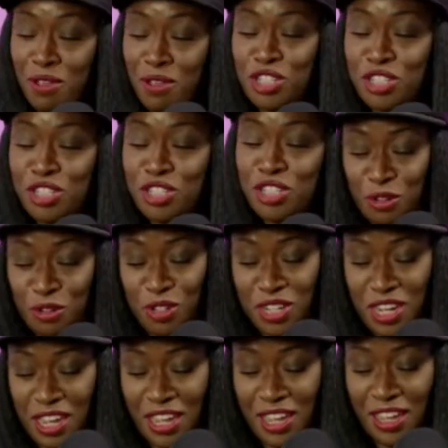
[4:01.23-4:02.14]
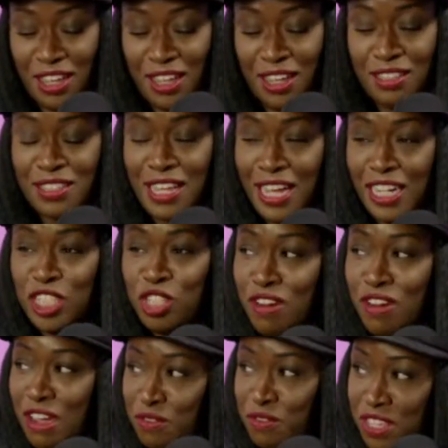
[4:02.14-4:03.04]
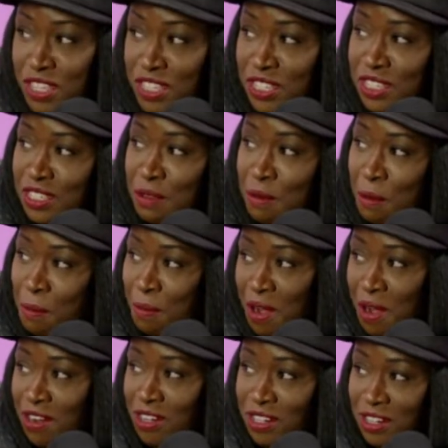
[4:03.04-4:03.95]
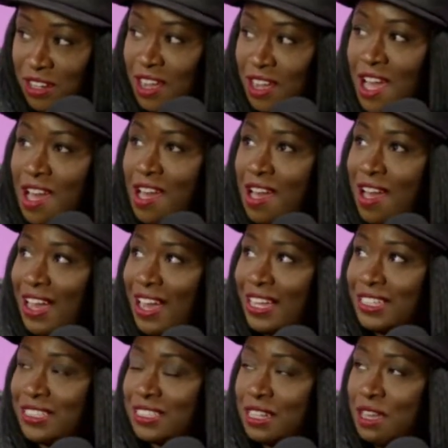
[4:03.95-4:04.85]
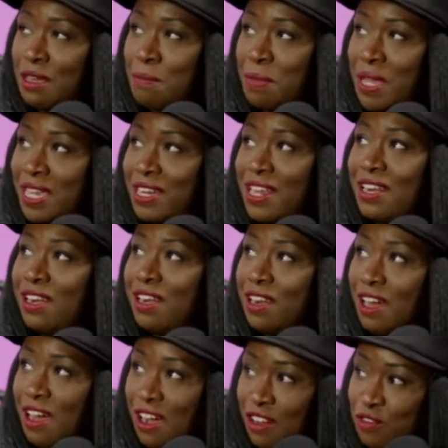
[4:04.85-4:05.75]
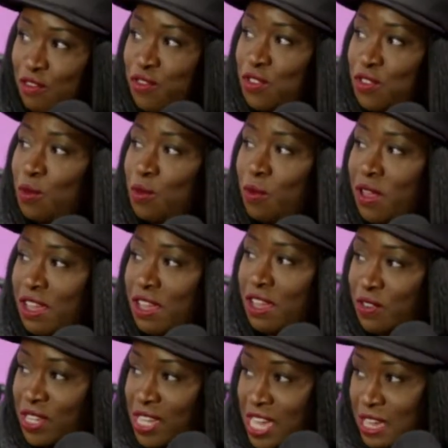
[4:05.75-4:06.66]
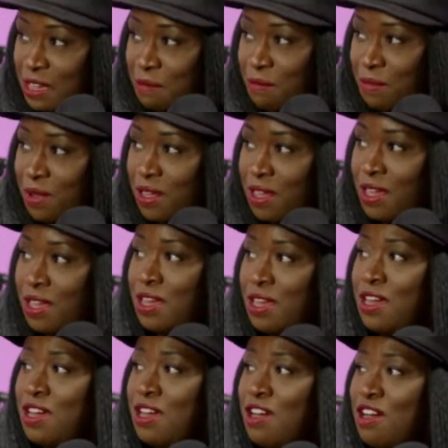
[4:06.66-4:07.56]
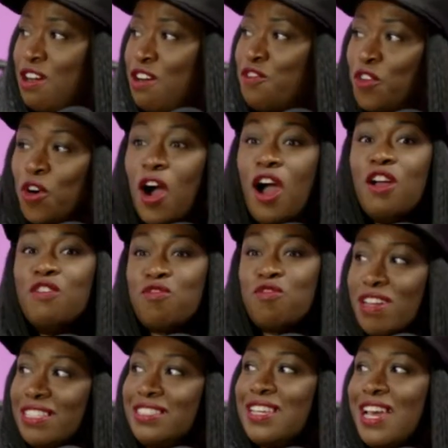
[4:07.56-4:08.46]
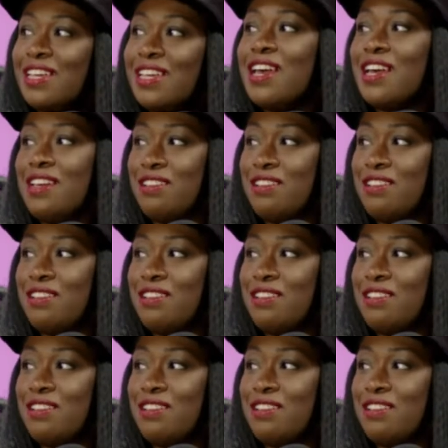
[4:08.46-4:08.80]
Blue showed, that Travis Barker has been in love with Kim for over a decade.